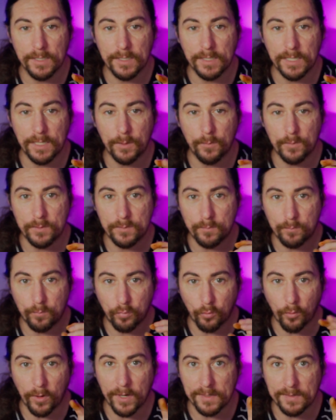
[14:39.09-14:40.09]
it would
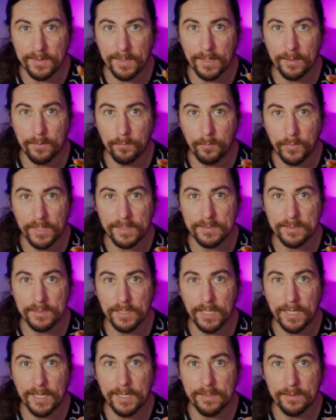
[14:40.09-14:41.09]
break down and
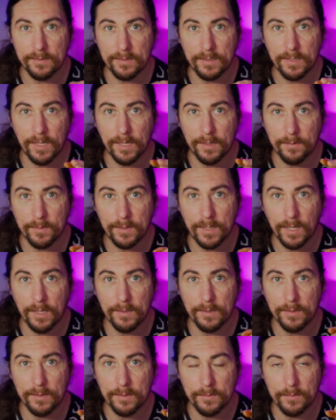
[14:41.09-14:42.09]
pixelate and
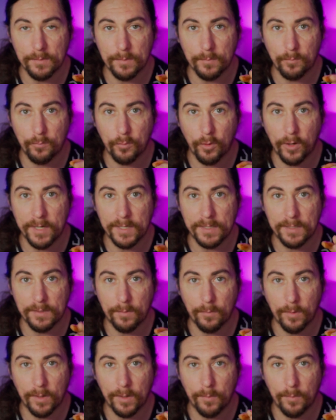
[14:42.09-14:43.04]
color break, and